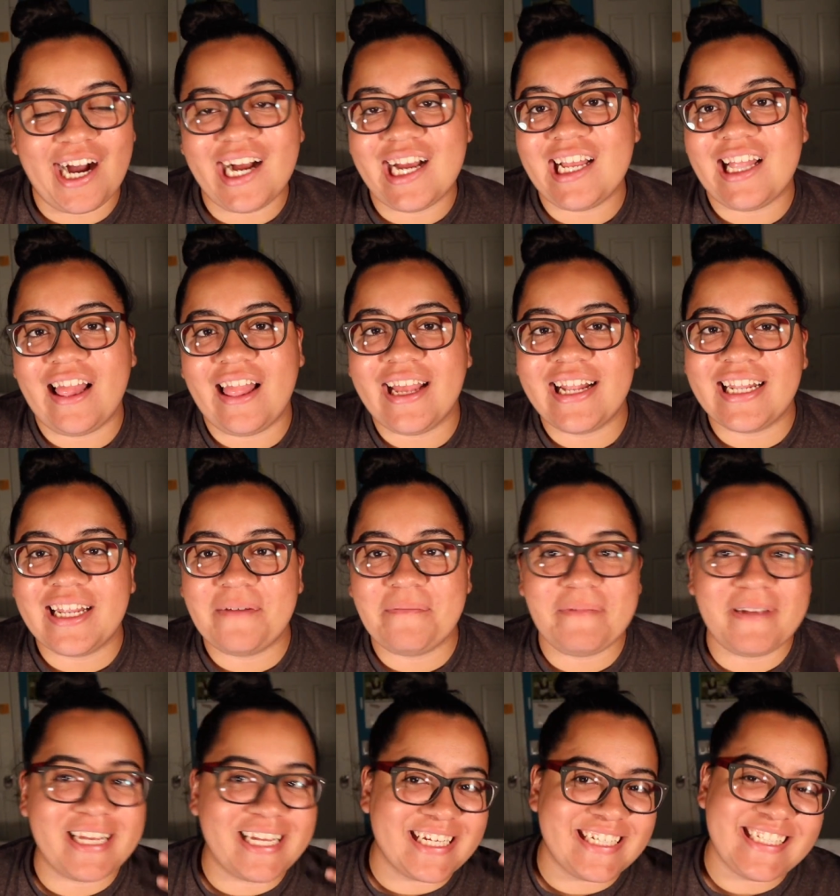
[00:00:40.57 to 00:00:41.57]
I liked it
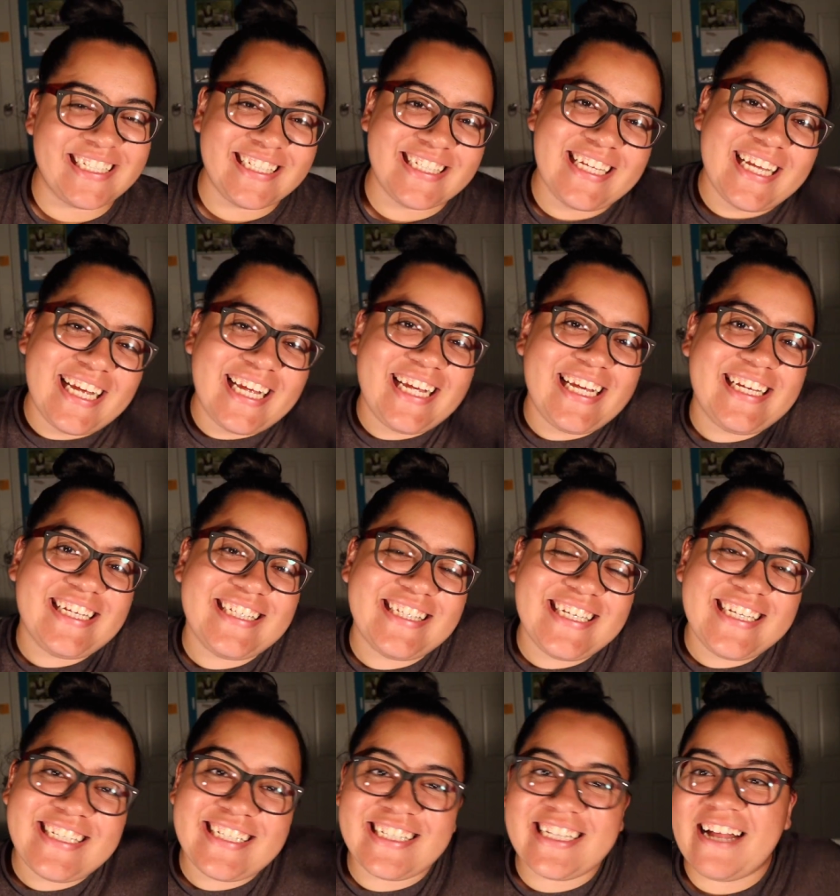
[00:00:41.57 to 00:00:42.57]
because he
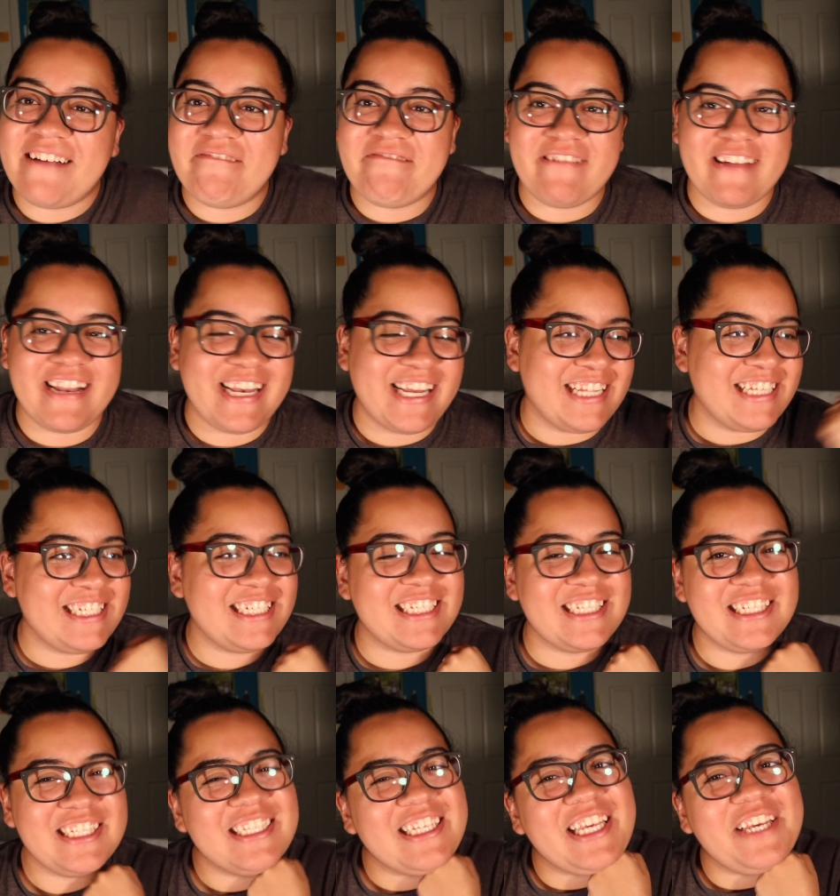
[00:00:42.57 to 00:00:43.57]
sees stuff and it's
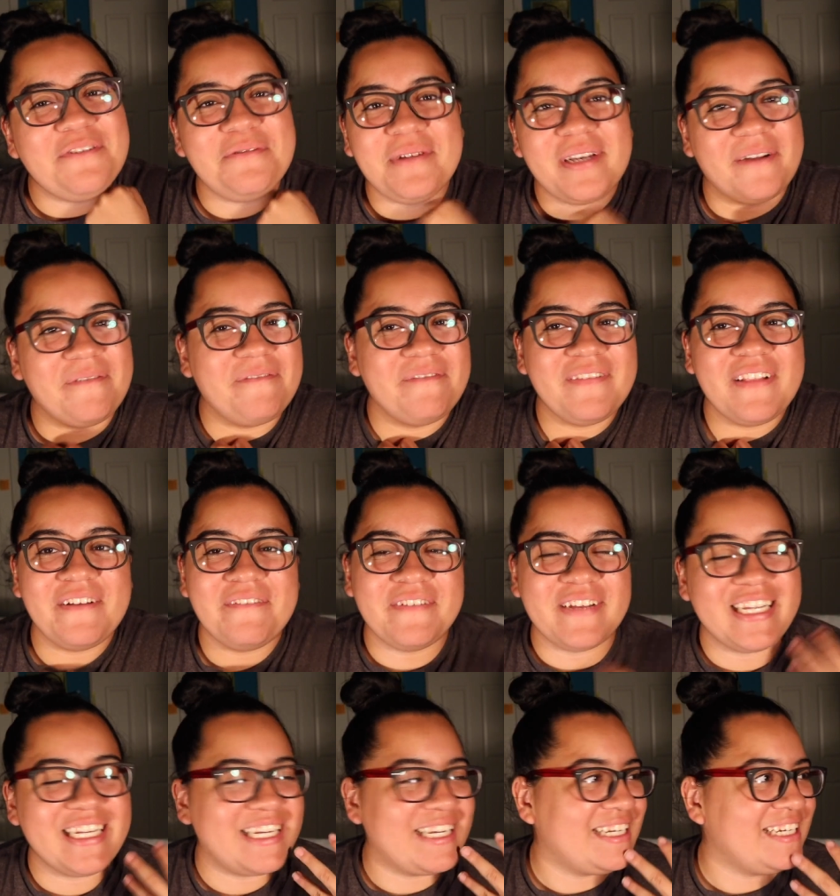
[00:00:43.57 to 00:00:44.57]
just cute and
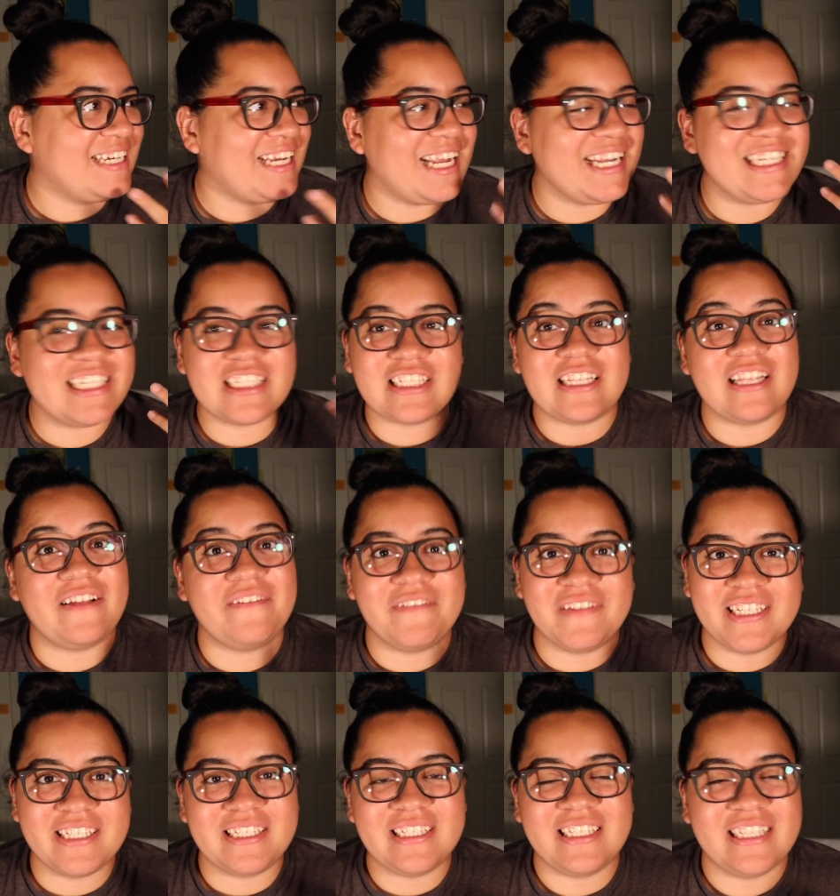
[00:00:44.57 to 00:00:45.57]
fluffy. I just love
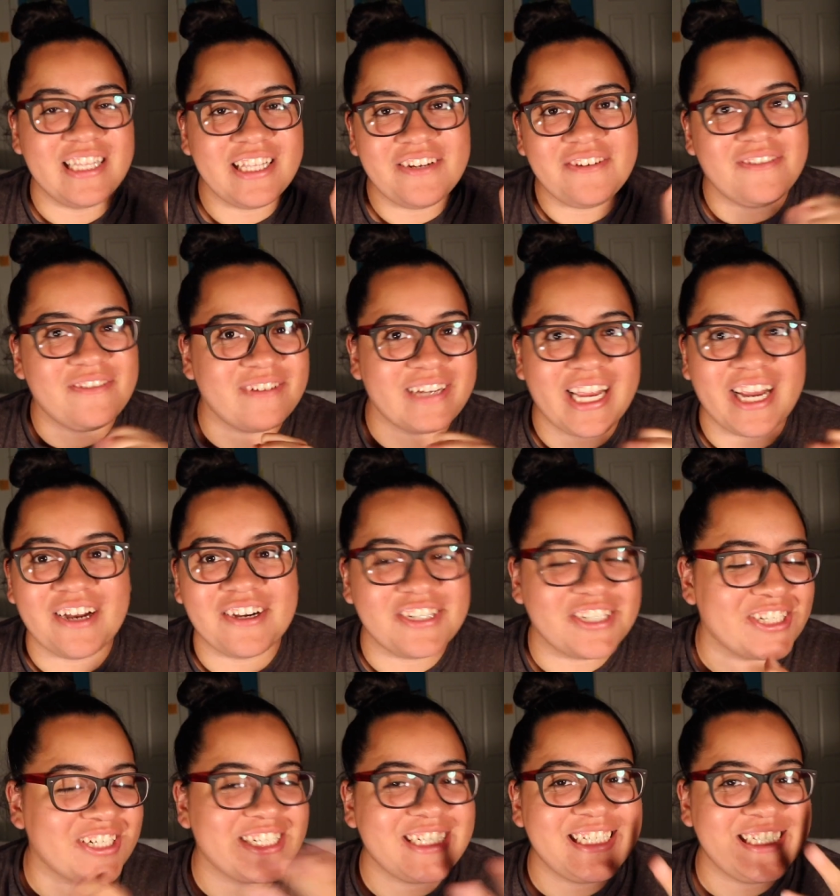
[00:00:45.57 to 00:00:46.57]
this little
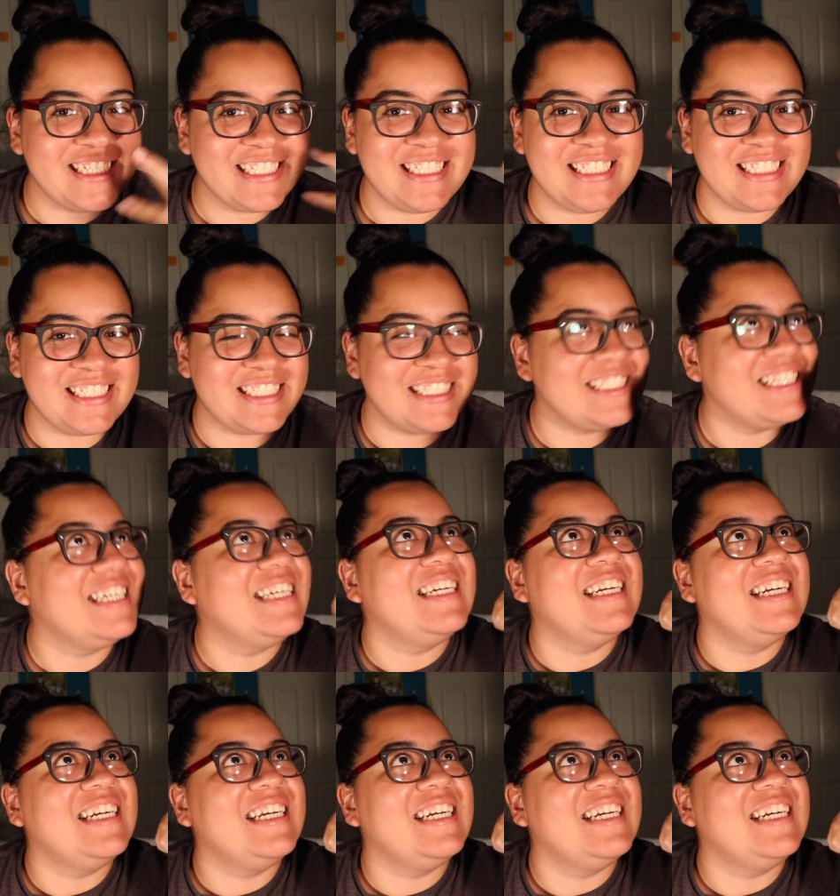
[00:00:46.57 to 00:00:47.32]
character and it's just...